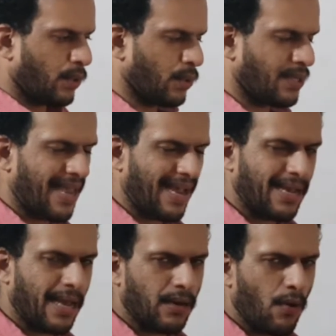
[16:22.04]
To
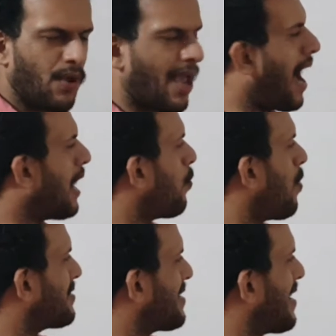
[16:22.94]
second, we add
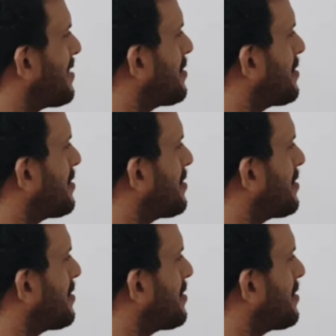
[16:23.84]
once again